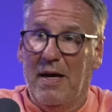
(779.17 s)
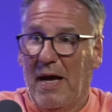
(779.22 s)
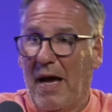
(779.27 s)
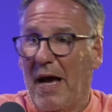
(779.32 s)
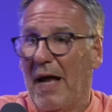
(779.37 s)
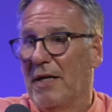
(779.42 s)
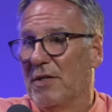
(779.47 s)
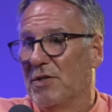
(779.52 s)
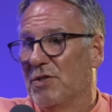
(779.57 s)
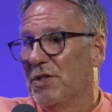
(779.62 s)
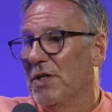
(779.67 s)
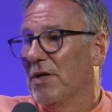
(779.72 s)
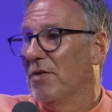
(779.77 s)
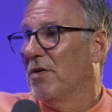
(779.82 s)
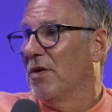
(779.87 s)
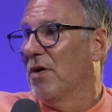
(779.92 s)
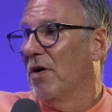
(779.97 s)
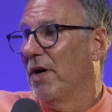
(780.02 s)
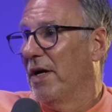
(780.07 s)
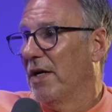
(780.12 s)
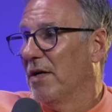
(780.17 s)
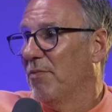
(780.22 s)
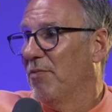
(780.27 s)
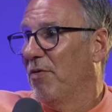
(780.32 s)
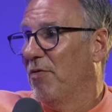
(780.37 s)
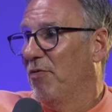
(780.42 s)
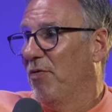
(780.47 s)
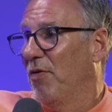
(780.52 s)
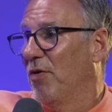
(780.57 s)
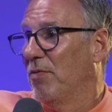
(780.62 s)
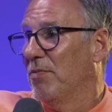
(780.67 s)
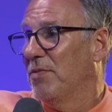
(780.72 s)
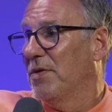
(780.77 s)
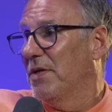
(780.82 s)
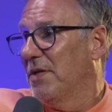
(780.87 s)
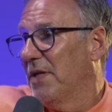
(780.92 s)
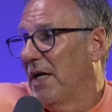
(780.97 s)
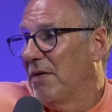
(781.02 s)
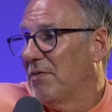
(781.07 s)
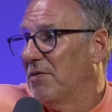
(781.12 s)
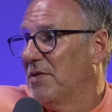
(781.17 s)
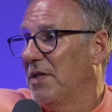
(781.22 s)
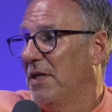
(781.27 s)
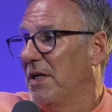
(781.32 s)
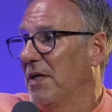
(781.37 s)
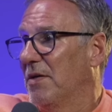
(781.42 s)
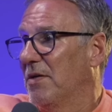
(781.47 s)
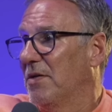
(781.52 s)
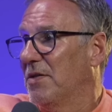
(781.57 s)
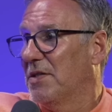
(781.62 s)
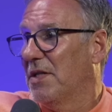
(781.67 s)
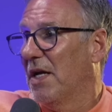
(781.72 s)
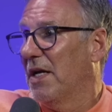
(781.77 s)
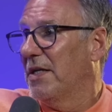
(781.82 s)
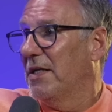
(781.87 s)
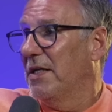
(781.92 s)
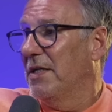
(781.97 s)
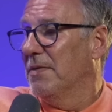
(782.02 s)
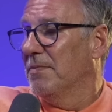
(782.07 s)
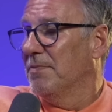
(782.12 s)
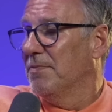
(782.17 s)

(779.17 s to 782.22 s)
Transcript: Alan Shearer got in and performed, and that was it. He stayed in.